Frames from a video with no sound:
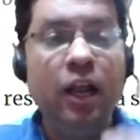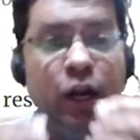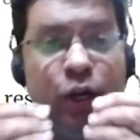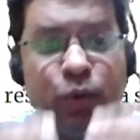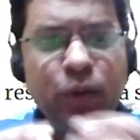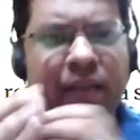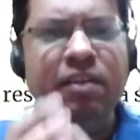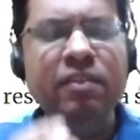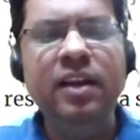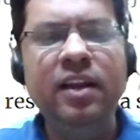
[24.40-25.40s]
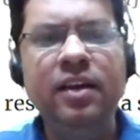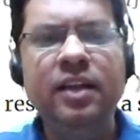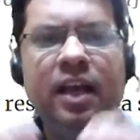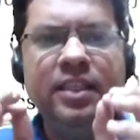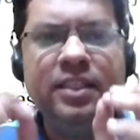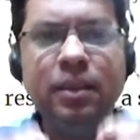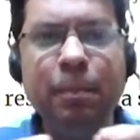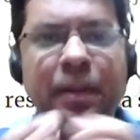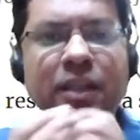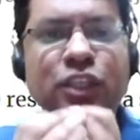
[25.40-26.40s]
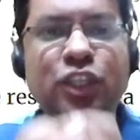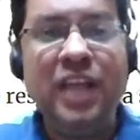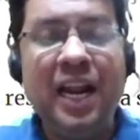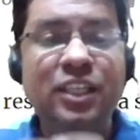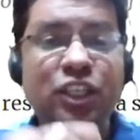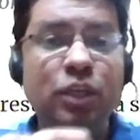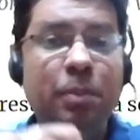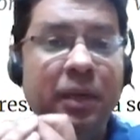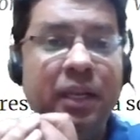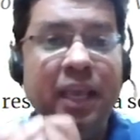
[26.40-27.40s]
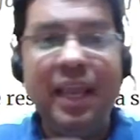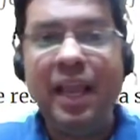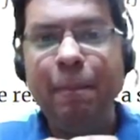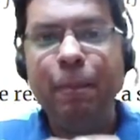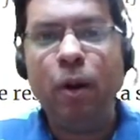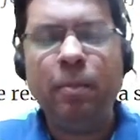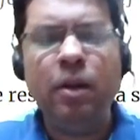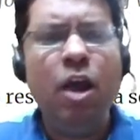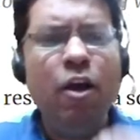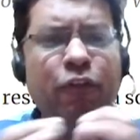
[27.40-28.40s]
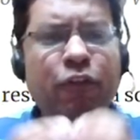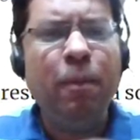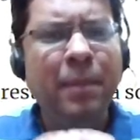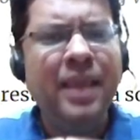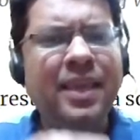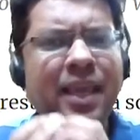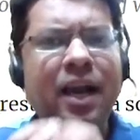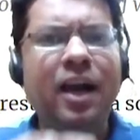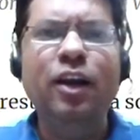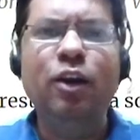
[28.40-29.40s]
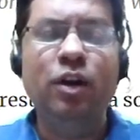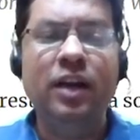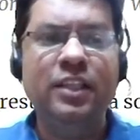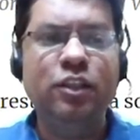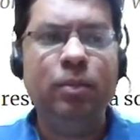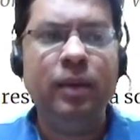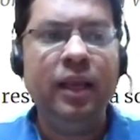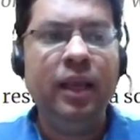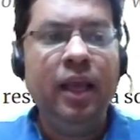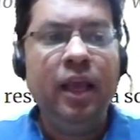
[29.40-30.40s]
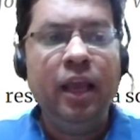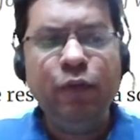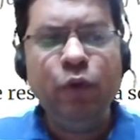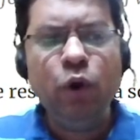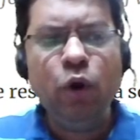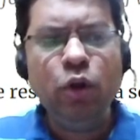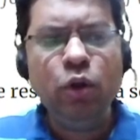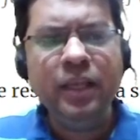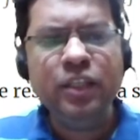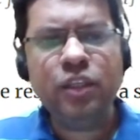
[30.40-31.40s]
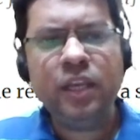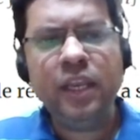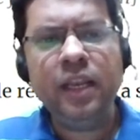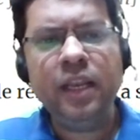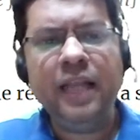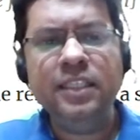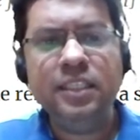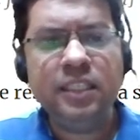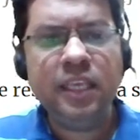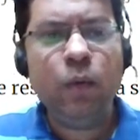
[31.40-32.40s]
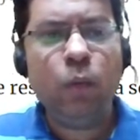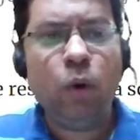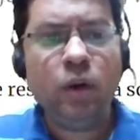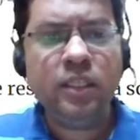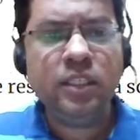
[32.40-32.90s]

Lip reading: Today we will learn a simple ChatGPT AI prompt for making a good resume. If you go onto my screen and see what is the